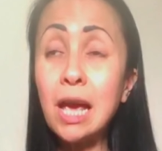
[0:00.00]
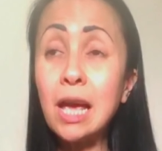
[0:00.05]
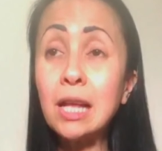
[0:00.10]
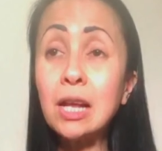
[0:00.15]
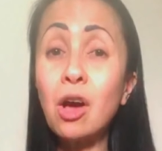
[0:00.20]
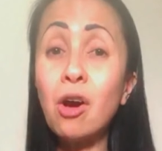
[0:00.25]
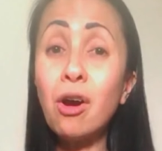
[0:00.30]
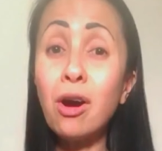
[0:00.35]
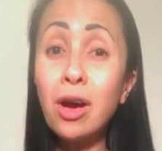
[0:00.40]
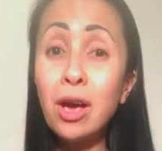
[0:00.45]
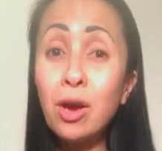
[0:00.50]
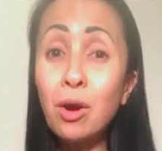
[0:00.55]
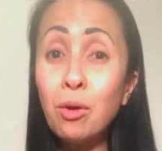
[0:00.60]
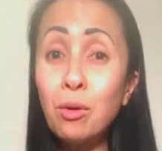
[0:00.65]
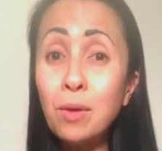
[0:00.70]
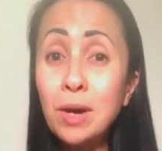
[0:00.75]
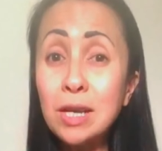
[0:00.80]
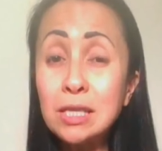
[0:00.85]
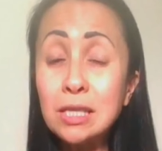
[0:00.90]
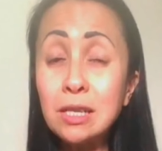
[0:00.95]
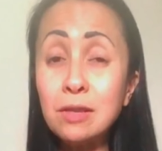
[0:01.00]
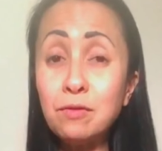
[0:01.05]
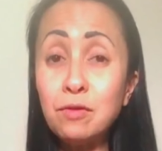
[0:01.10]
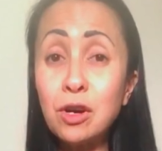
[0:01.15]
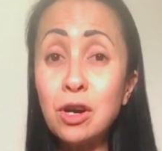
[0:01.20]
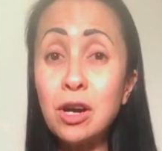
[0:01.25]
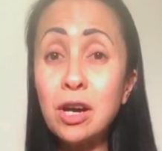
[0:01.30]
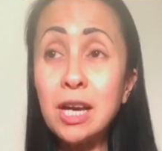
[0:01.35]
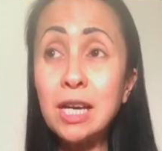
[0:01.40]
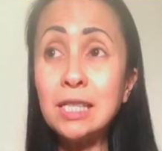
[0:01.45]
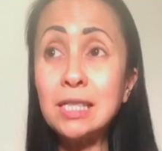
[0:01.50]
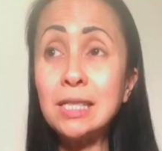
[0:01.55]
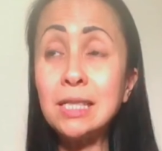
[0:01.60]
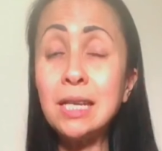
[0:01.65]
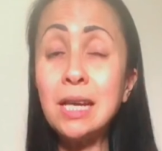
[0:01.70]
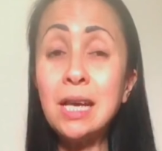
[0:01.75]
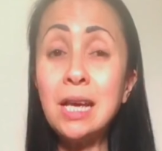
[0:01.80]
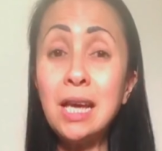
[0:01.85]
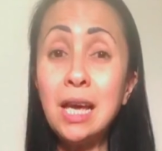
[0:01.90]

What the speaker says: And I always advise